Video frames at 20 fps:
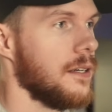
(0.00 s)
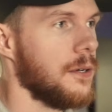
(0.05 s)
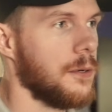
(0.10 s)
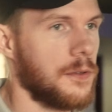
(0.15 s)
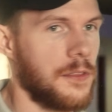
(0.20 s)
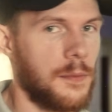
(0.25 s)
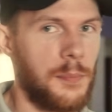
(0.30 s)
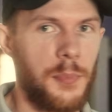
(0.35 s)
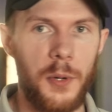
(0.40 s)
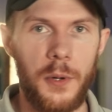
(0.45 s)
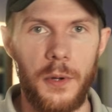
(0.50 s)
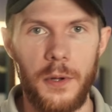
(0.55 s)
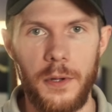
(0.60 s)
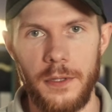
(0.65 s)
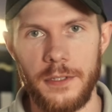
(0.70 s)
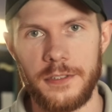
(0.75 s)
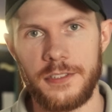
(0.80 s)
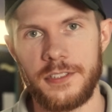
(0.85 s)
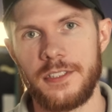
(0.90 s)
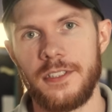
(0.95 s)
or the
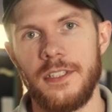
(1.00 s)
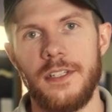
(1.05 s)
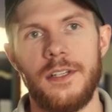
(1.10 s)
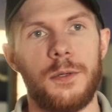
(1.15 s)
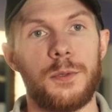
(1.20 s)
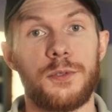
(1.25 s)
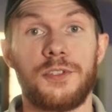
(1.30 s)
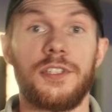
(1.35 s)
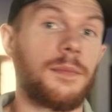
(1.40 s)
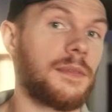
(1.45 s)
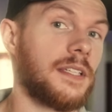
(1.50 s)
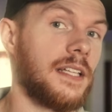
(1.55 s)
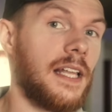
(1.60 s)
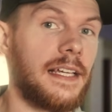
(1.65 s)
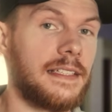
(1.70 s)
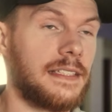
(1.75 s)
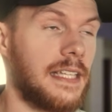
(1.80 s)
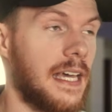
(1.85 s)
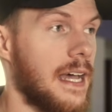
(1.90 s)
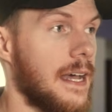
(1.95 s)
pulse or something
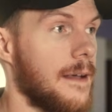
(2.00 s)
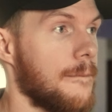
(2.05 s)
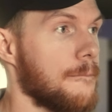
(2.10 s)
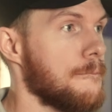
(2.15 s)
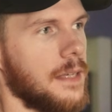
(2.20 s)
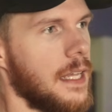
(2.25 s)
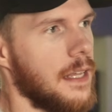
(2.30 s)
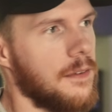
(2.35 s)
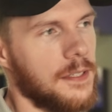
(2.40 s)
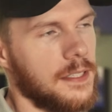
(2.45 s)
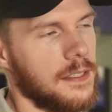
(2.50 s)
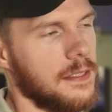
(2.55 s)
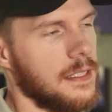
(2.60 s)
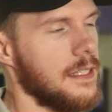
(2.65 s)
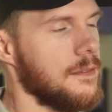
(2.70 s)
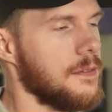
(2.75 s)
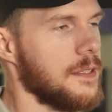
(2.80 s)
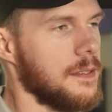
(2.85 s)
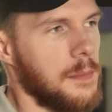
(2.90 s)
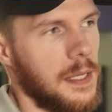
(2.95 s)
like that,
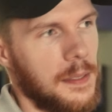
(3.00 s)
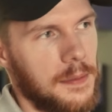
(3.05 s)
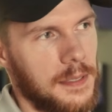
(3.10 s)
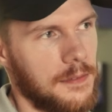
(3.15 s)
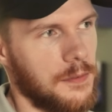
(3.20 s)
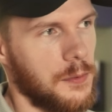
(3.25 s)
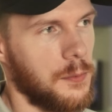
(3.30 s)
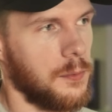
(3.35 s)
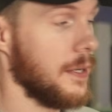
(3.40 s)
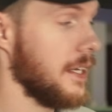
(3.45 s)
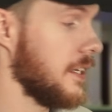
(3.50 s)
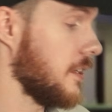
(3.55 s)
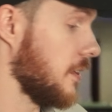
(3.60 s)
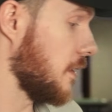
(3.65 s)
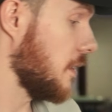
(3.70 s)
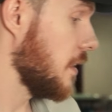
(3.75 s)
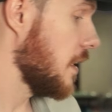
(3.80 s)
maybe even weaker,